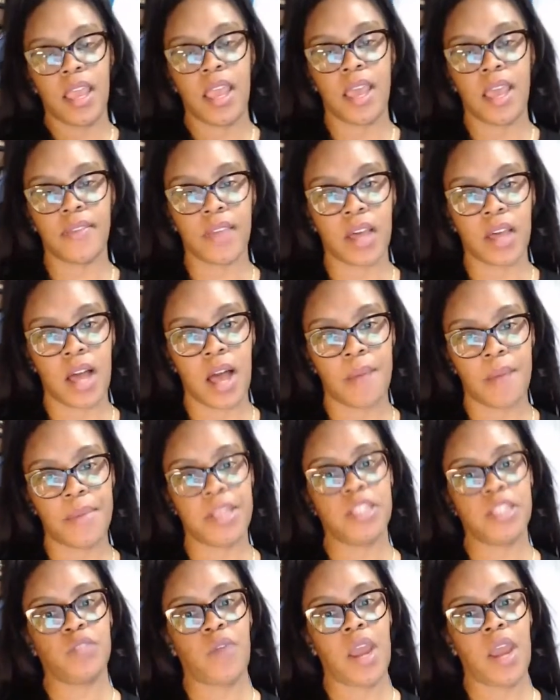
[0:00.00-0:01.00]
in the
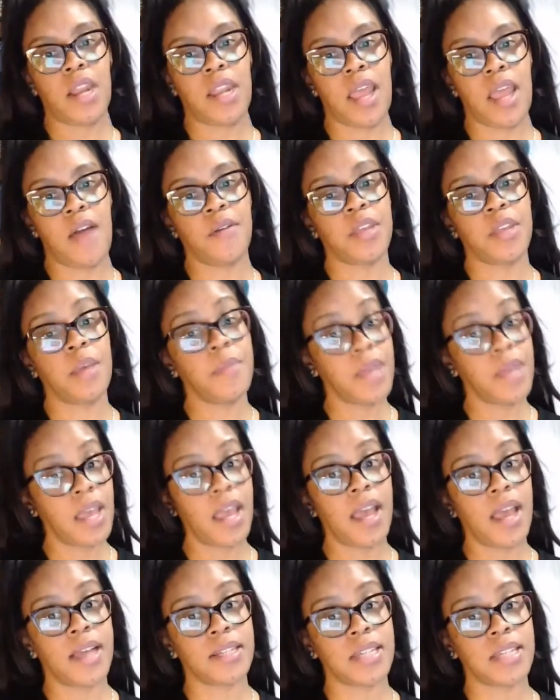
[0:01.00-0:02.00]
comments right now. Give me a
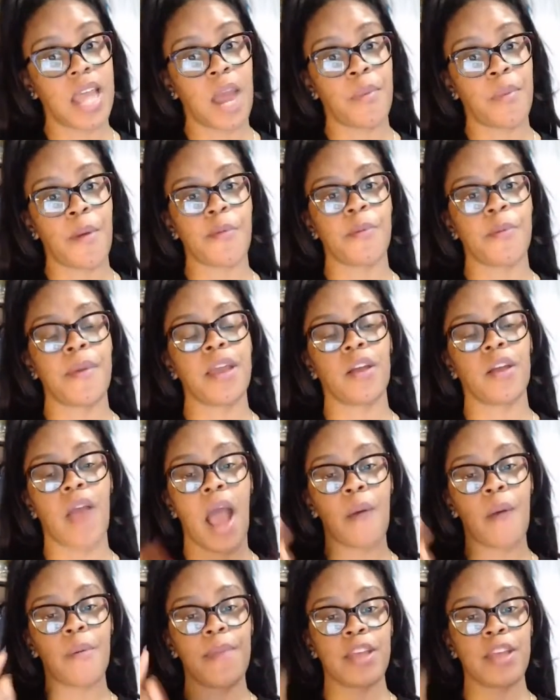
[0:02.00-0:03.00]
hashtag purple pinker.
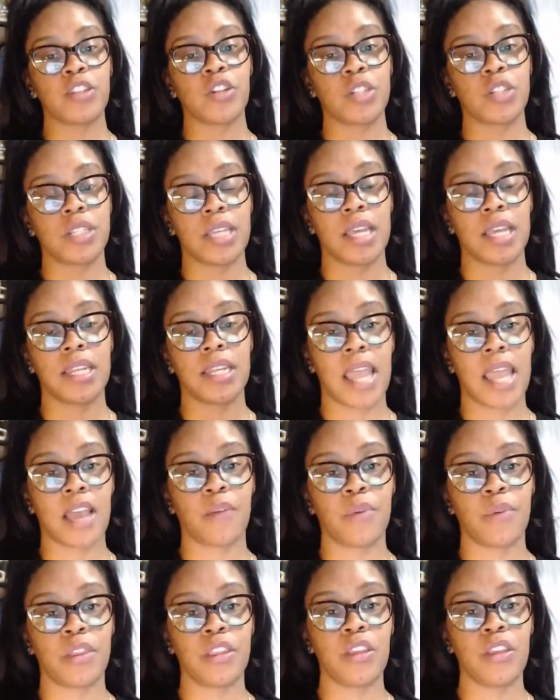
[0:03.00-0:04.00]
I will make sure to
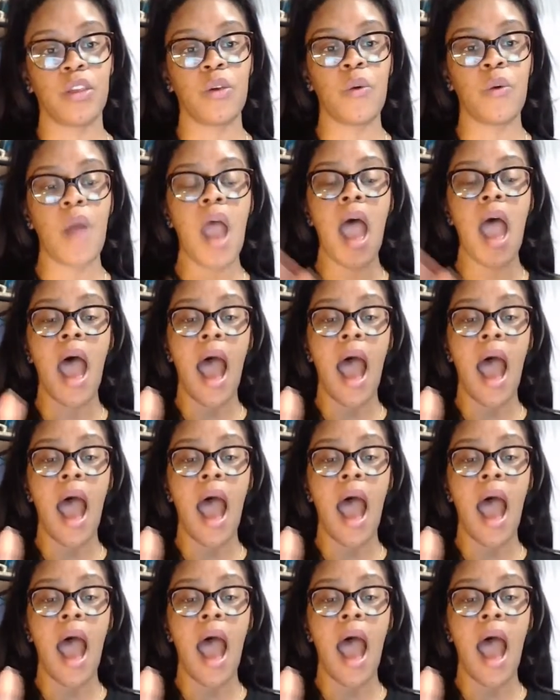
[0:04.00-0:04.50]
connect with you.